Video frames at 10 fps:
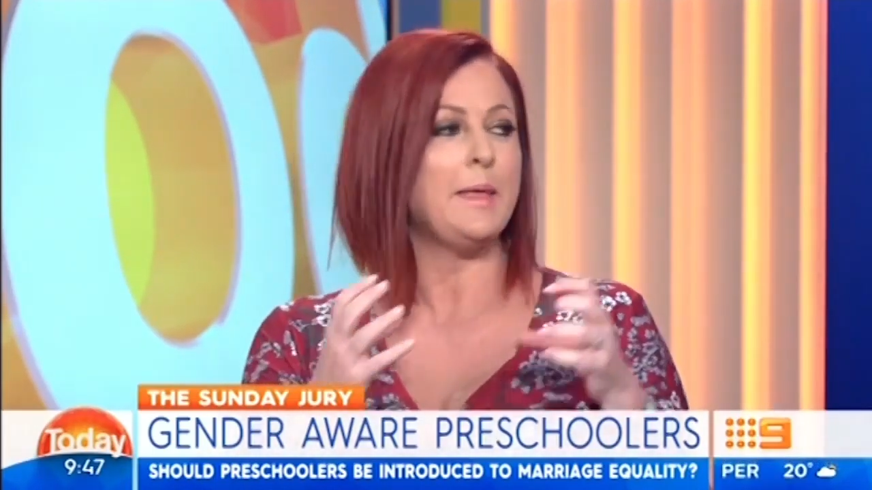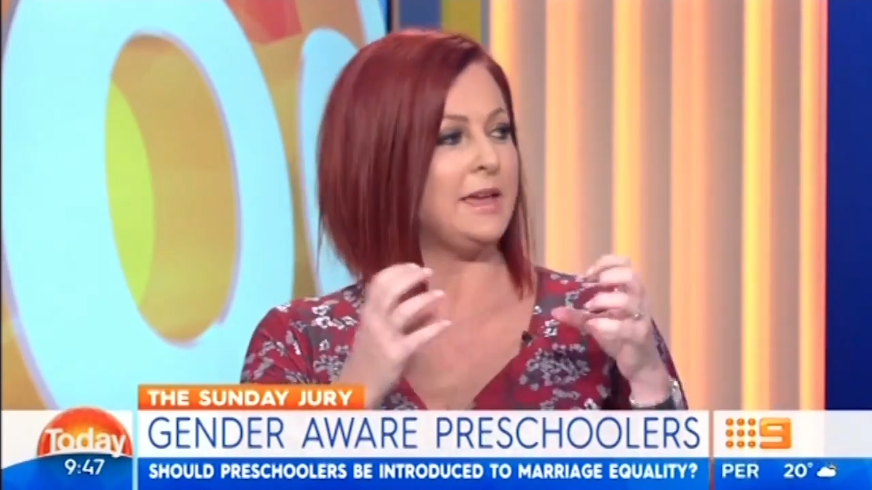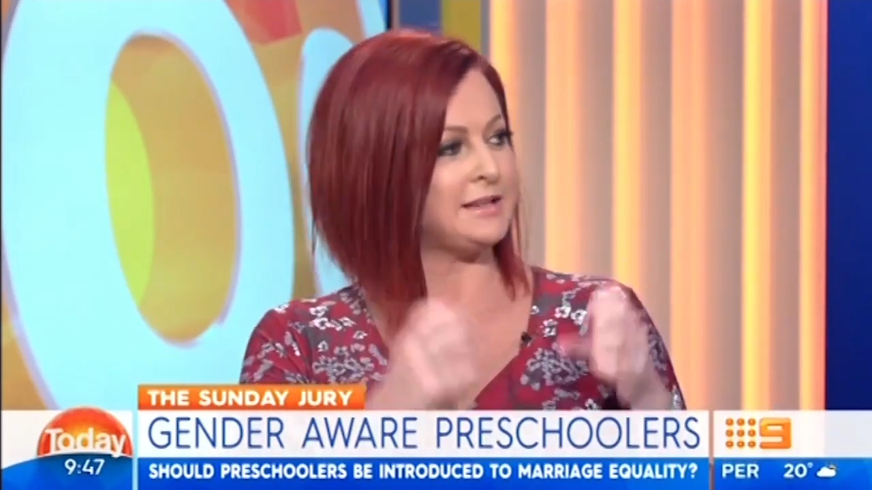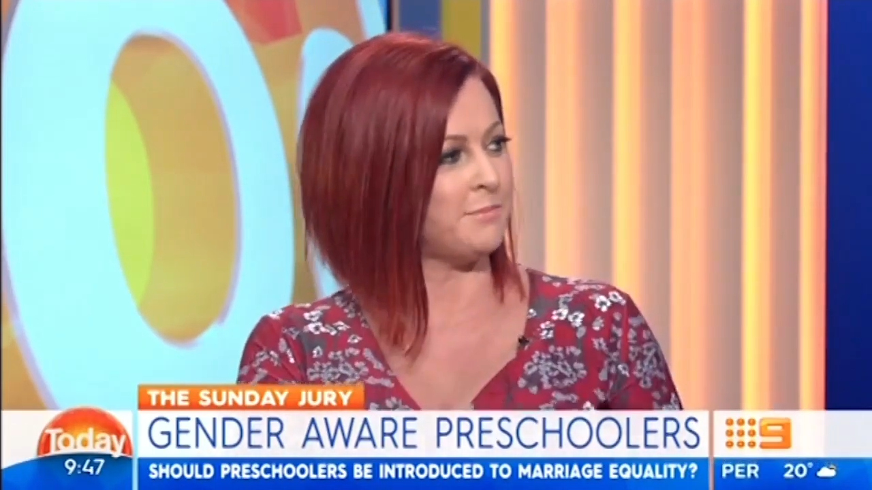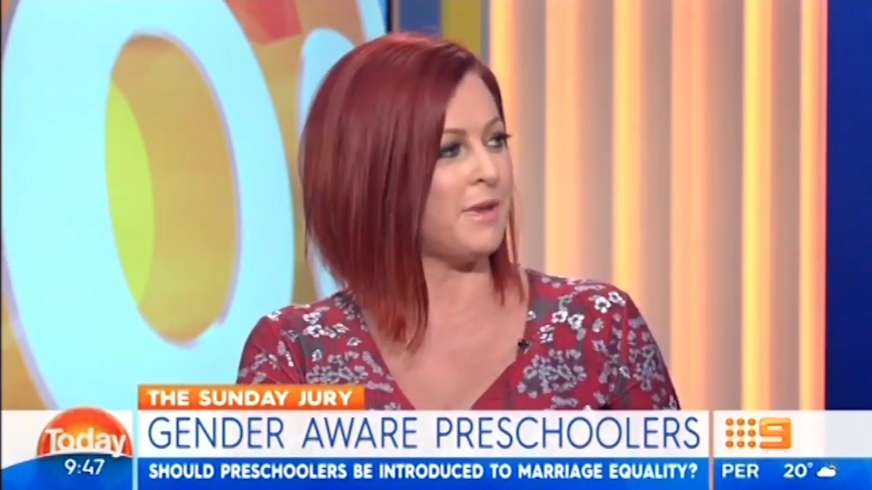
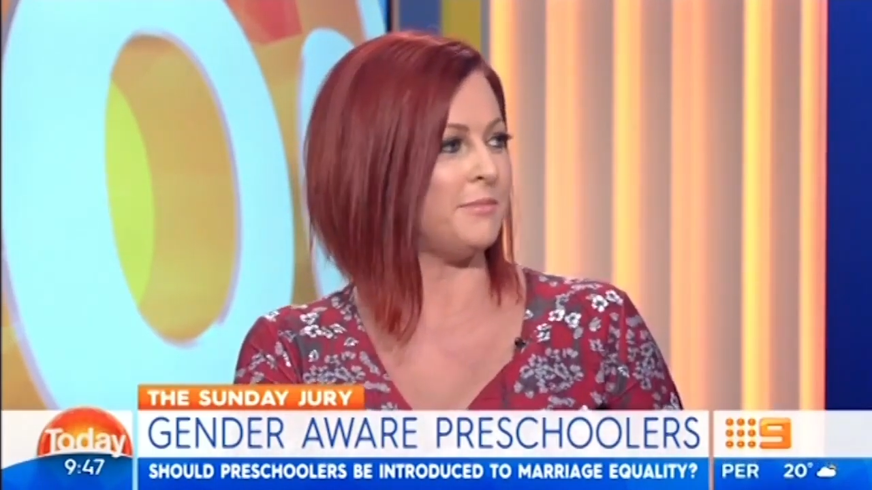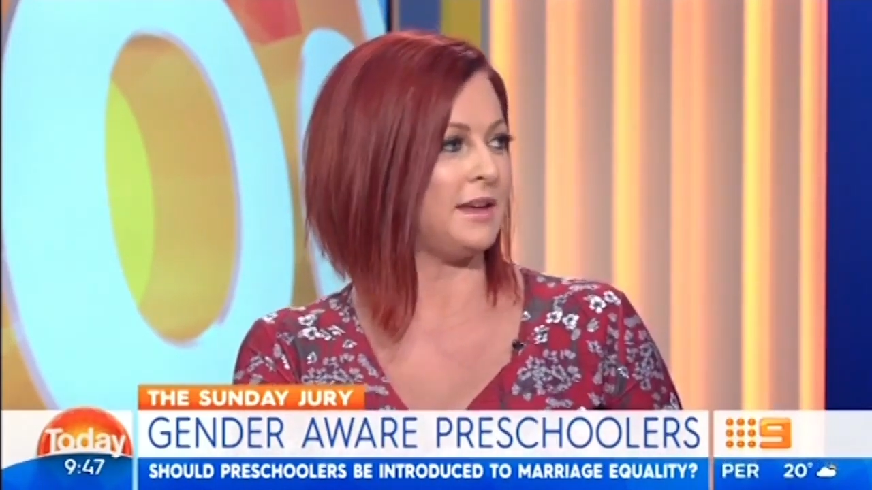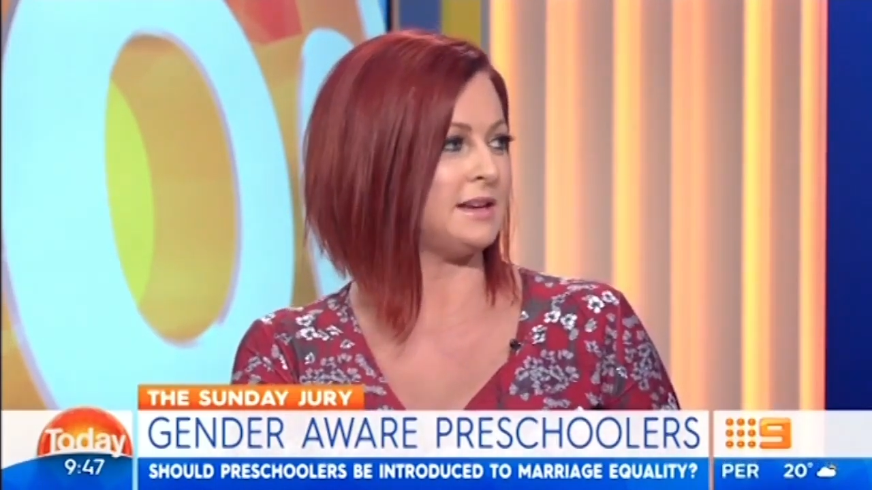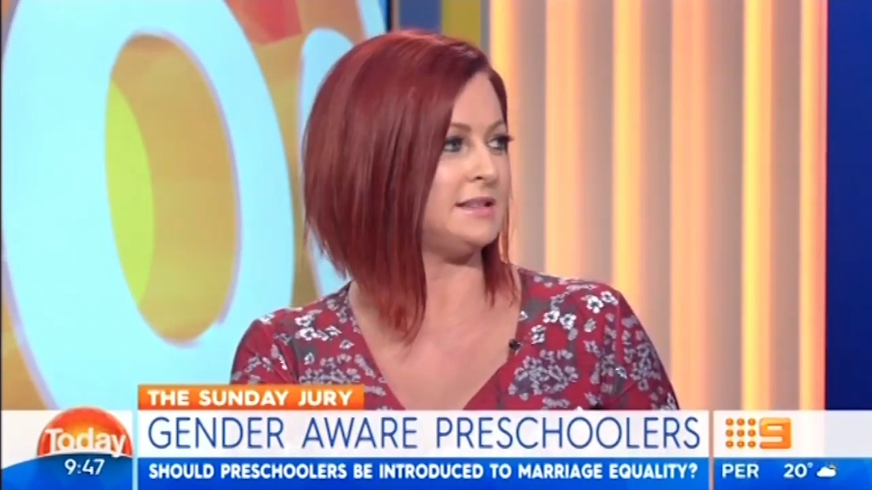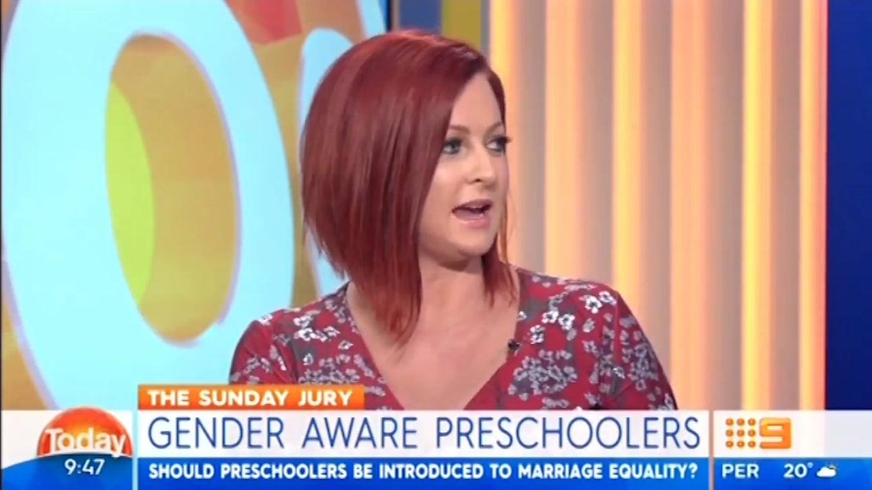there's a
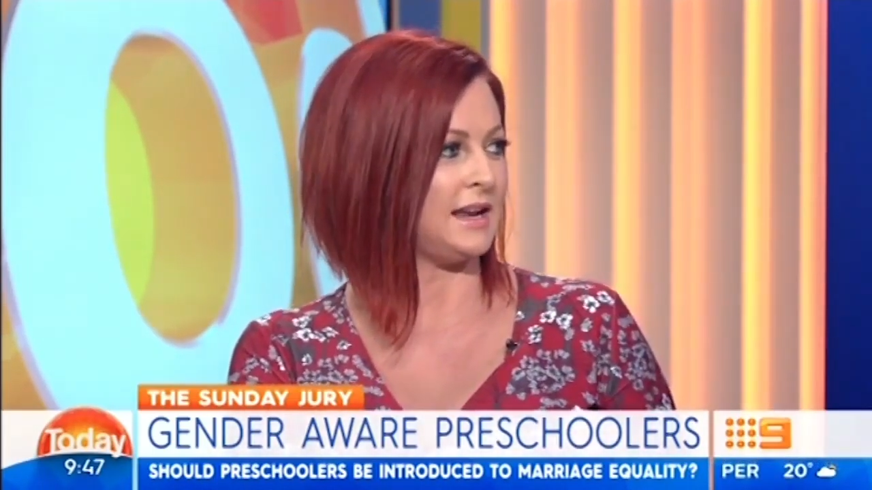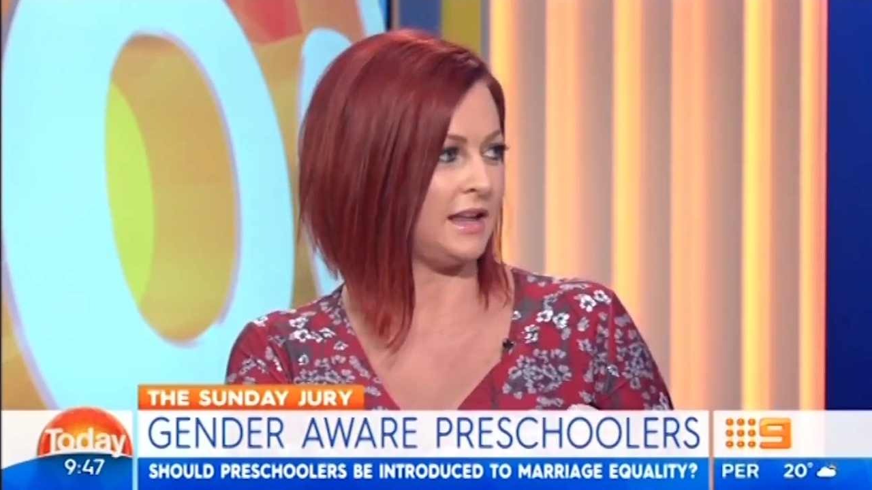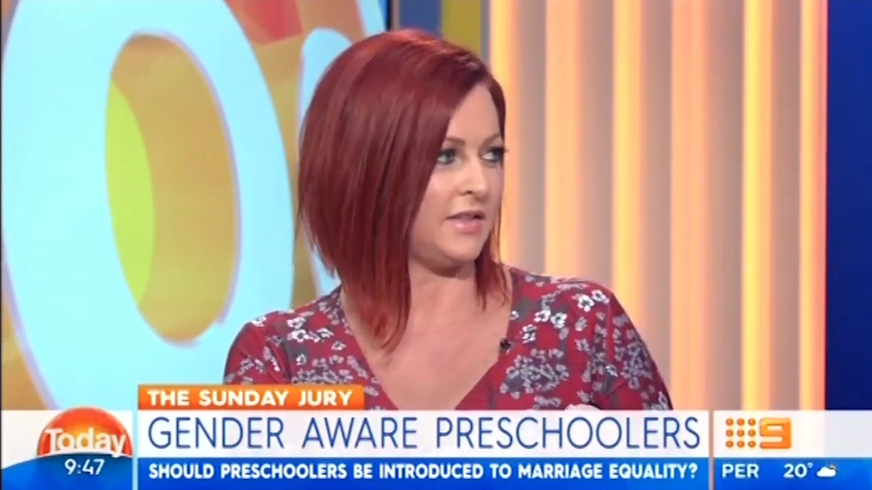mummy and a daddy